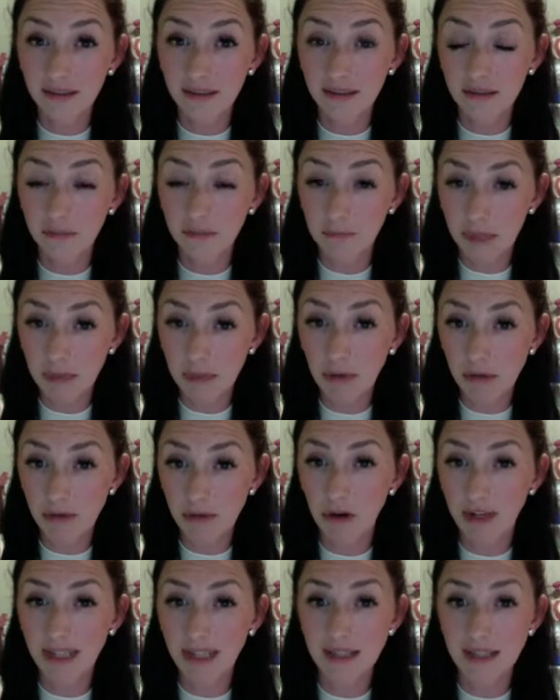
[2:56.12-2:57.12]
been
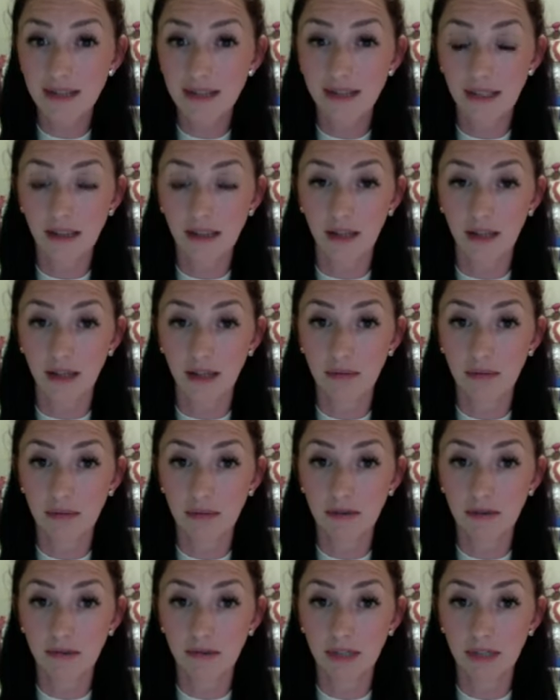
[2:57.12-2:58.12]
promoting Scentsy Club
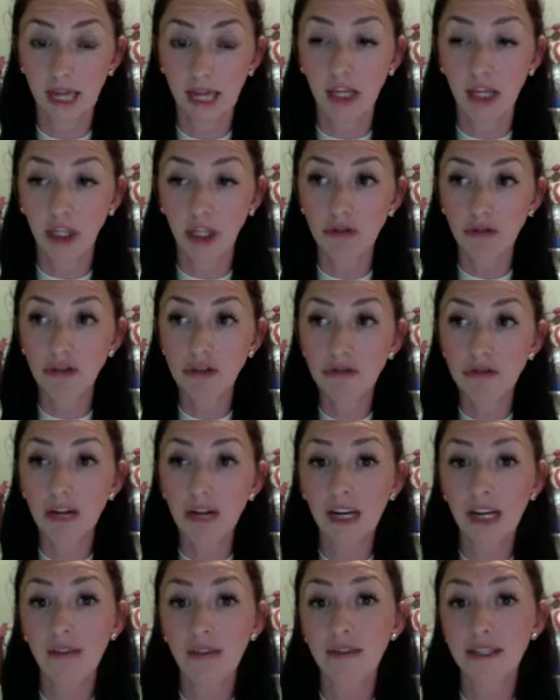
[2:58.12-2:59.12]
and you do
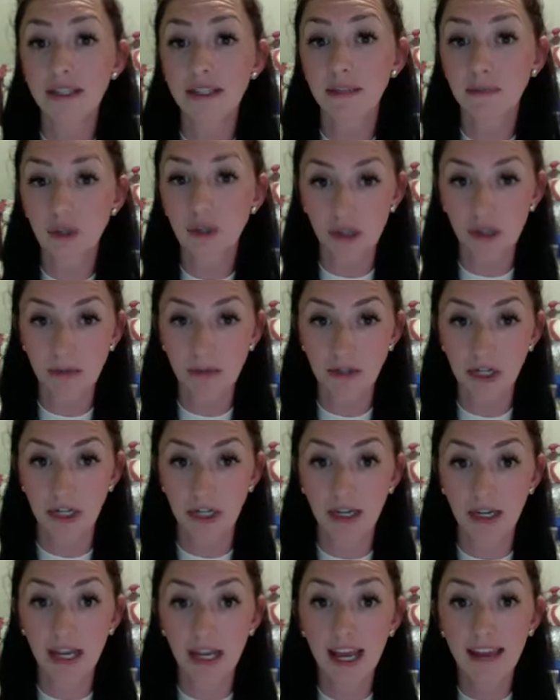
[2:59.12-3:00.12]
not have a
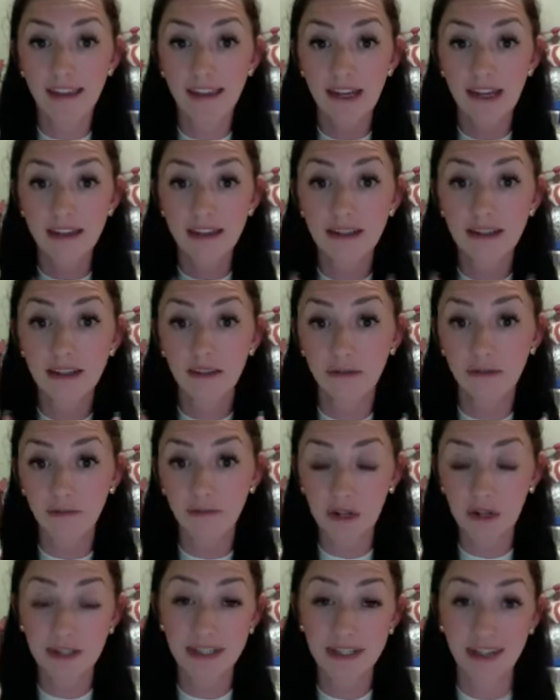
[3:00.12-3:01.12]
subscription, that is the
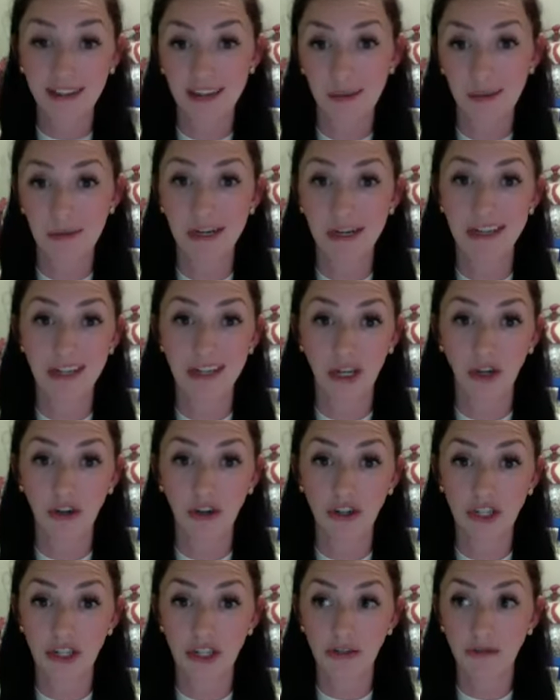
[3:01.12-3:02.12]
first thing that I'm going to tell you
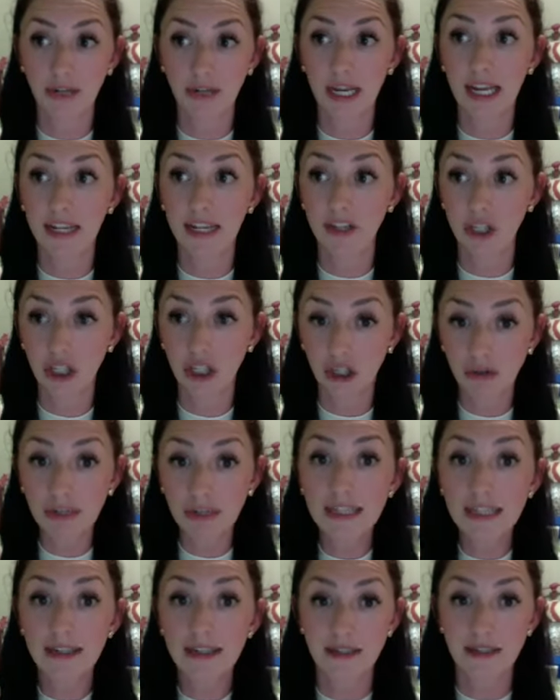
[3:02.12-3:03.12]
to do, is you
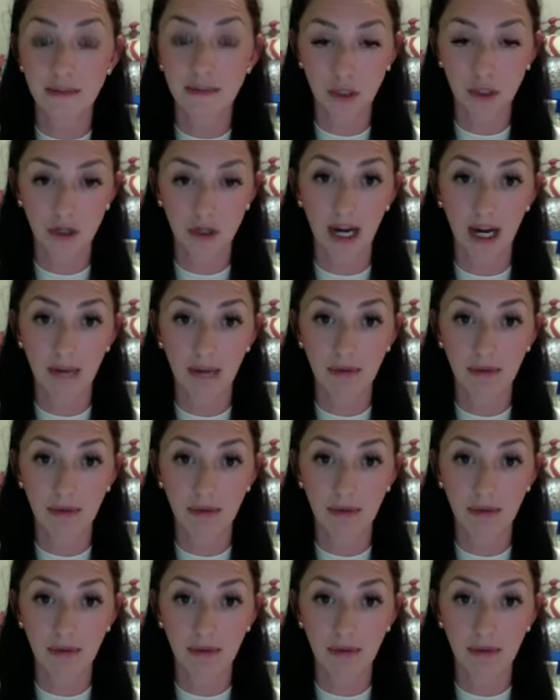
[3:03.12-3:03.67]
need to subscribe.